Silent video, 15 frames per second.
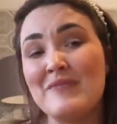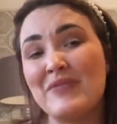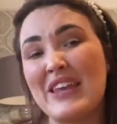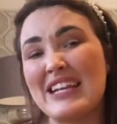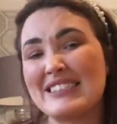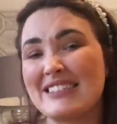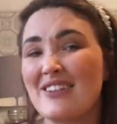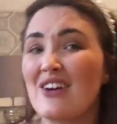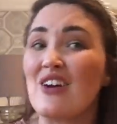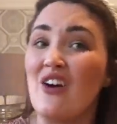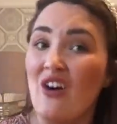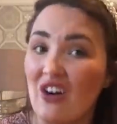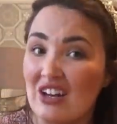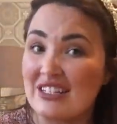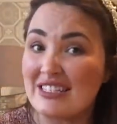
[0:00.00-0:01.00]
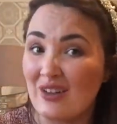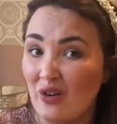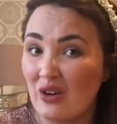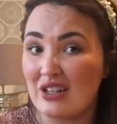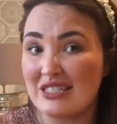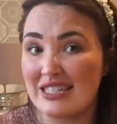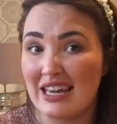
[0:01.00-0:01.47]
It isn't like a holiday
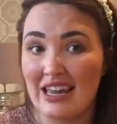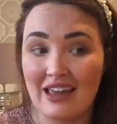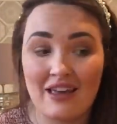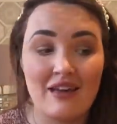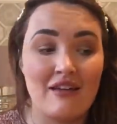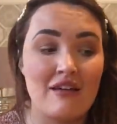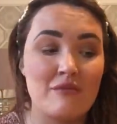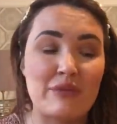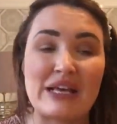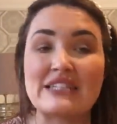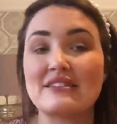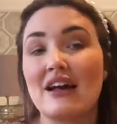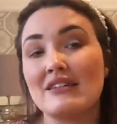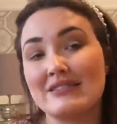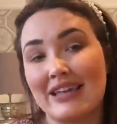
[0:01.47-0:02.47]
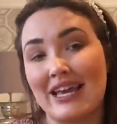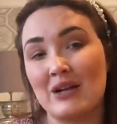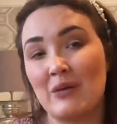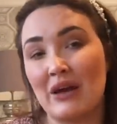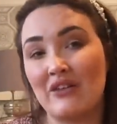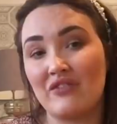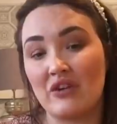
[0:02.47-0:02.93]
holiday, but it's us getting
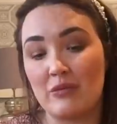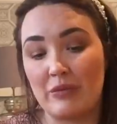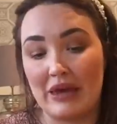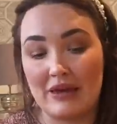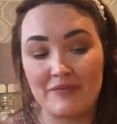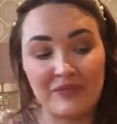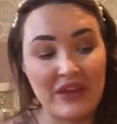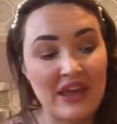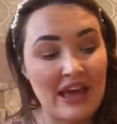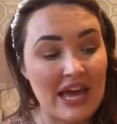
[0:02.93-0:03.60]
away for a bit.